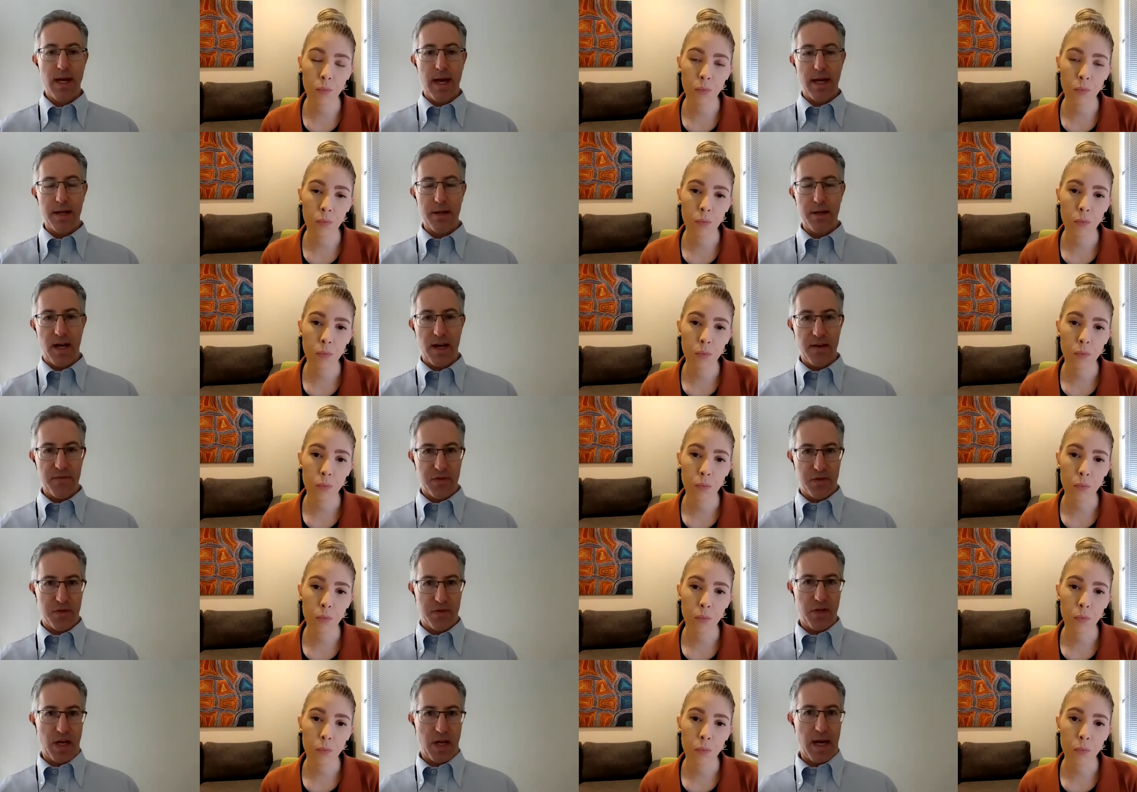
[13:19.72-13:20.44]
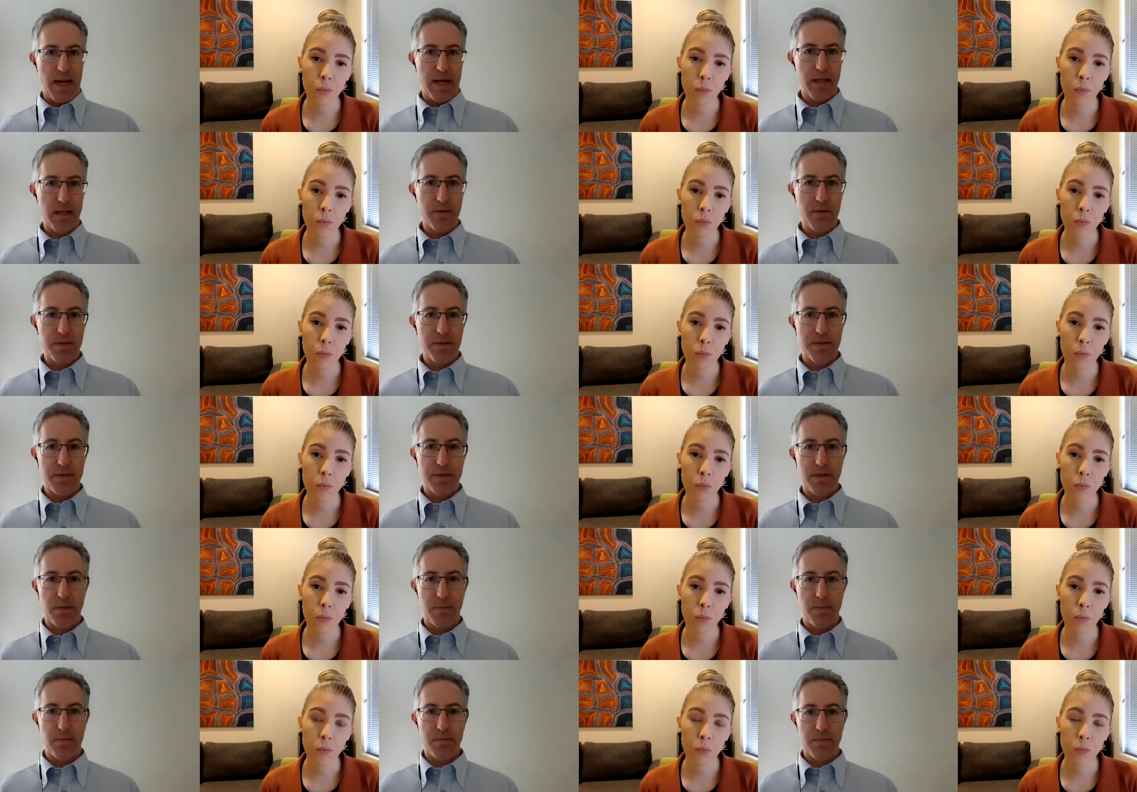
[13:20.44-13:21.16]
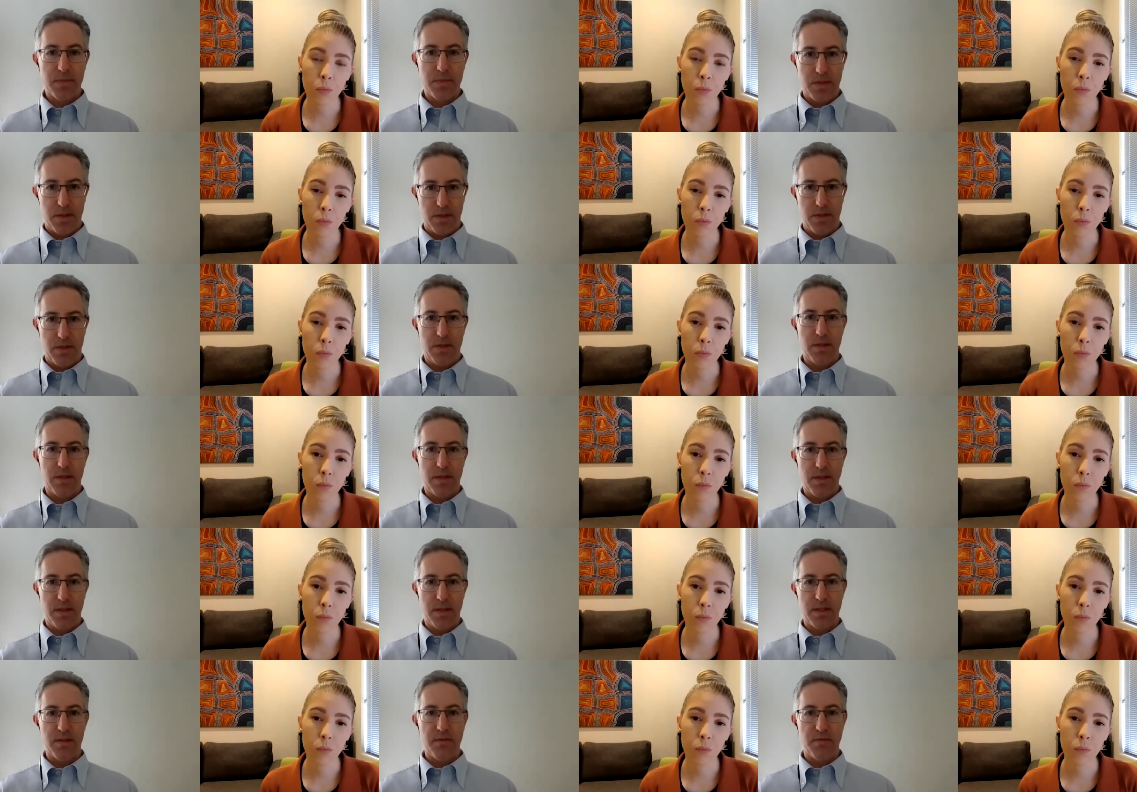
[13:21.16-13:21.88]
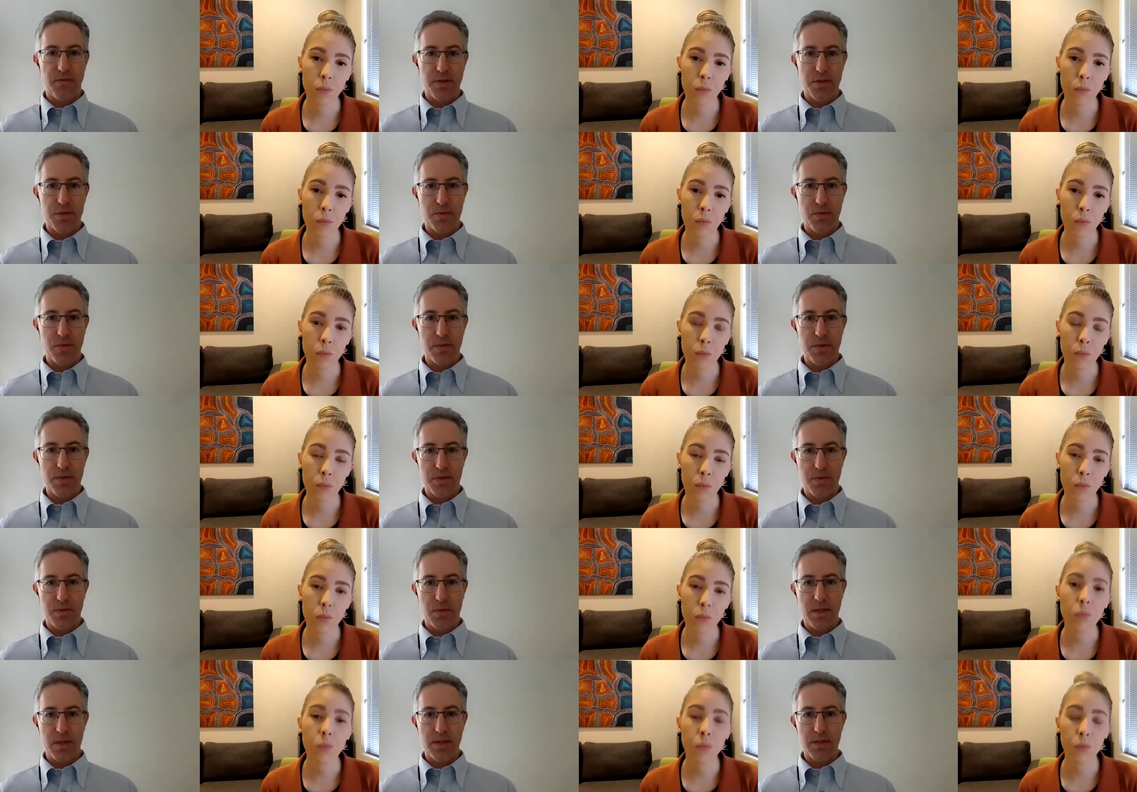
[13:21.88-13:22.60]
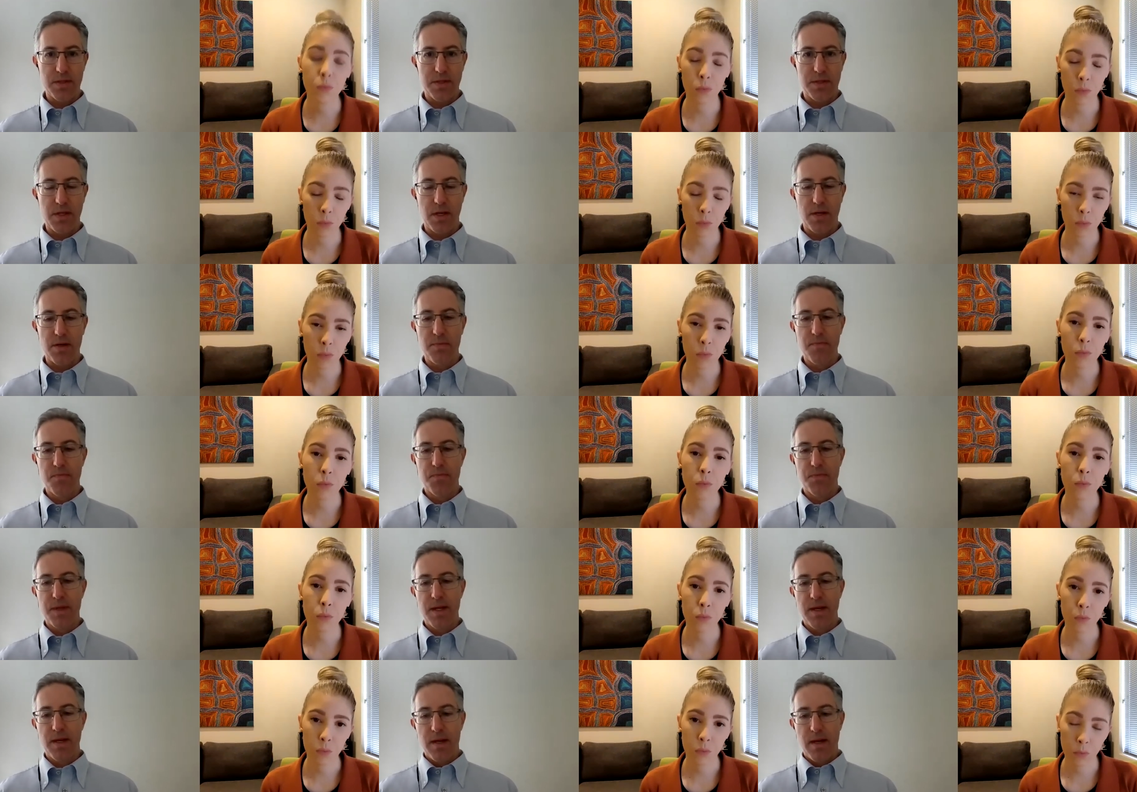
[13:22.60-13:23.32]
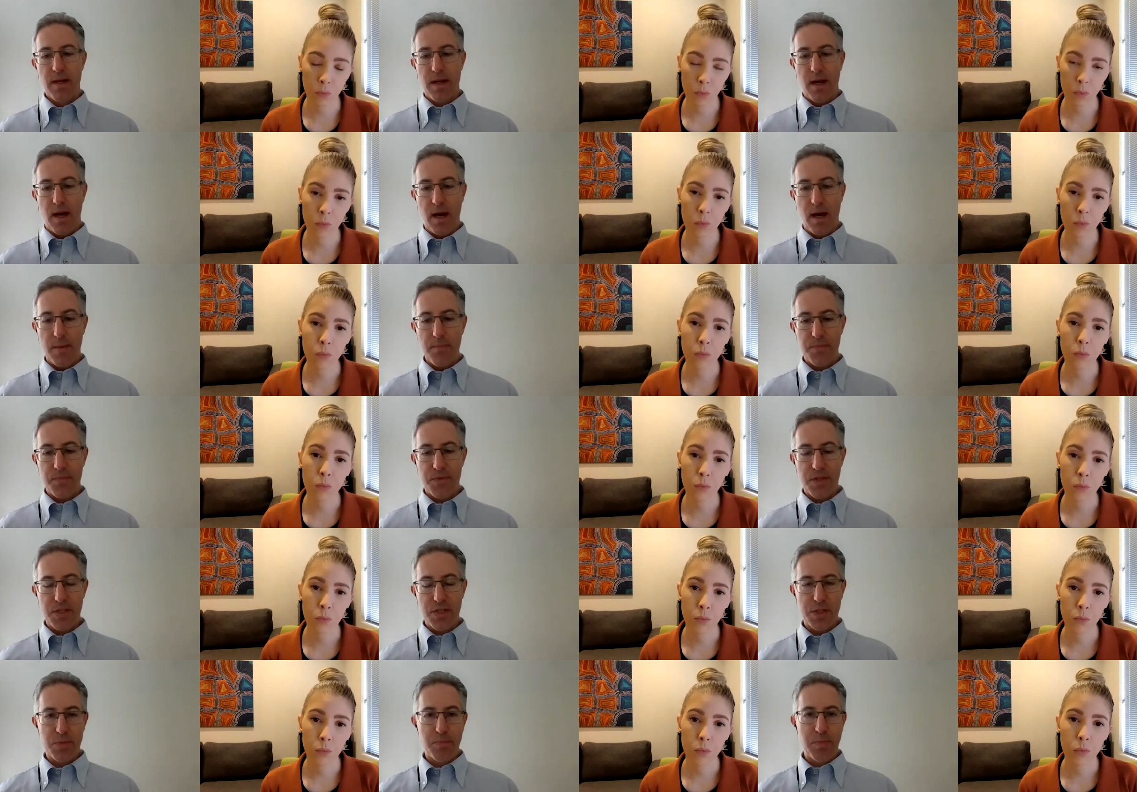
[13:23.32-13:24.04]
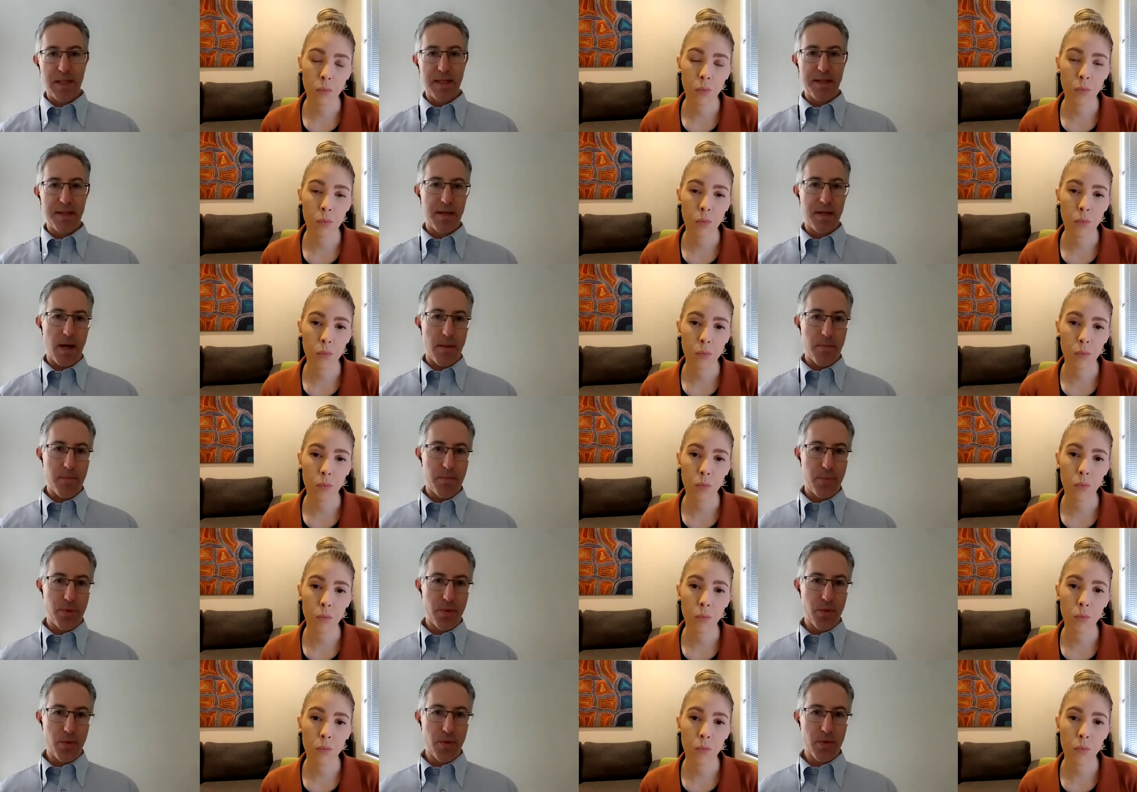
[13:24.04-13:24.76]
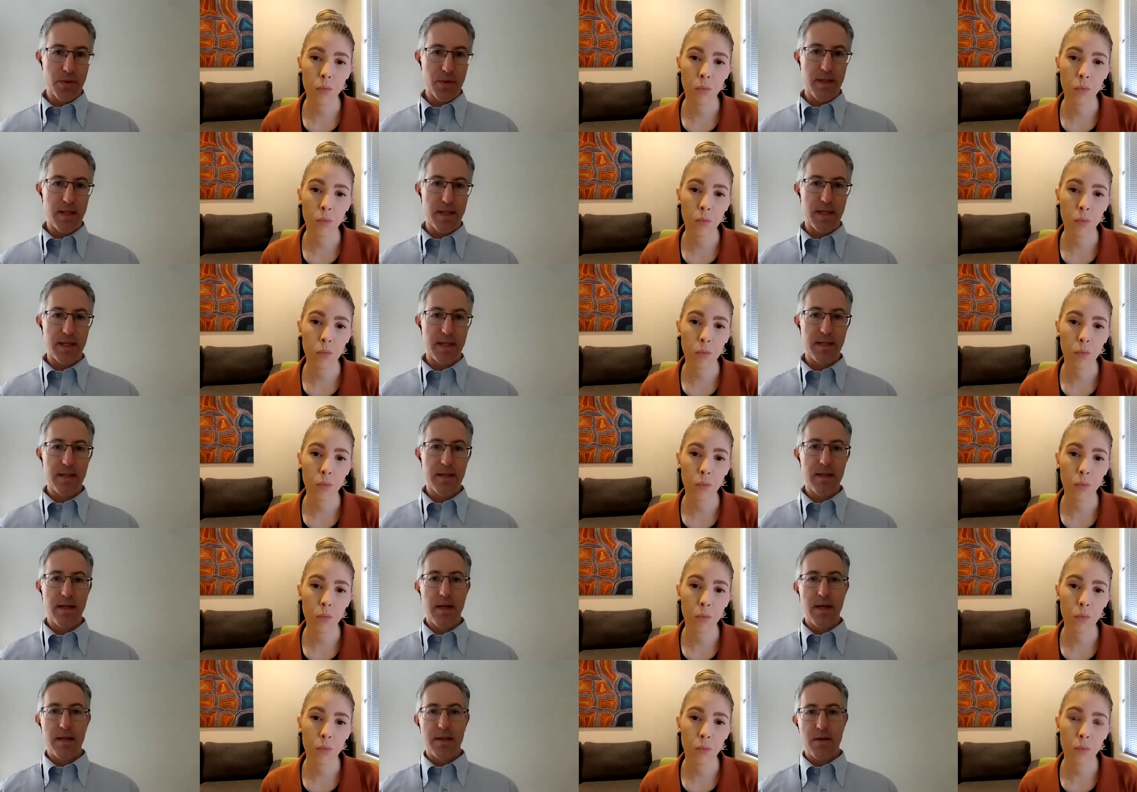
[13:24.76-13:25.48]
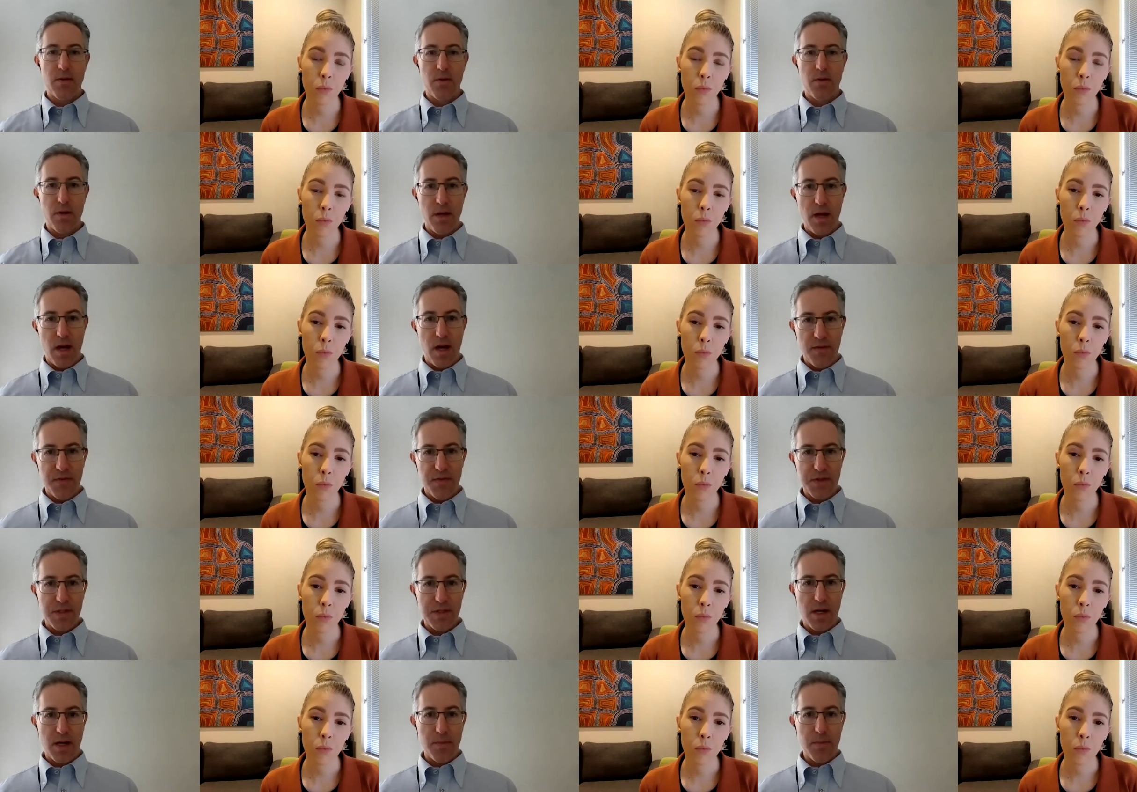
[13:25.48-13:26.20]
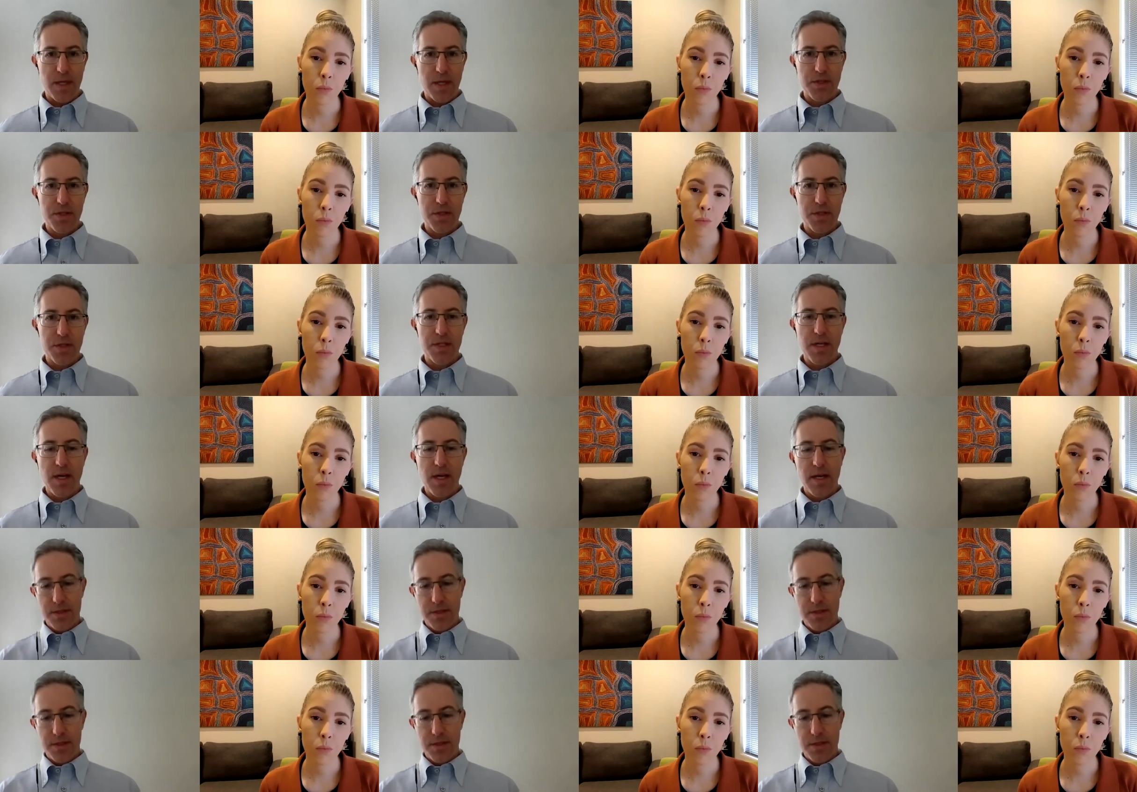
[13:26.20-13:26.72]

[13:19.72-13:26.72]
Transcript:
Speaker 1: and you have to tailor it to the to the individual as well. So um, to split it up broadly, there are lifestyle measures.